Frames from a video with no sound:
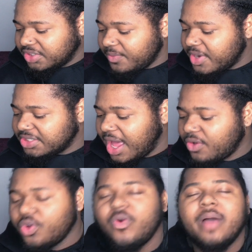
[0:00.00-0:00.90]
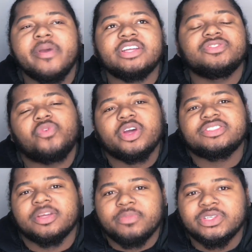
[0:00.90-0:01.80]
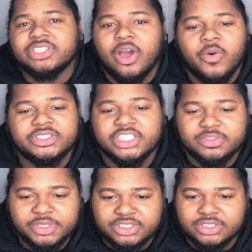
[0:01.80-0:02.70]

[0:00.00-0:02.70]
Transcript: For some reason, I don't know why, but his voice and music always gets me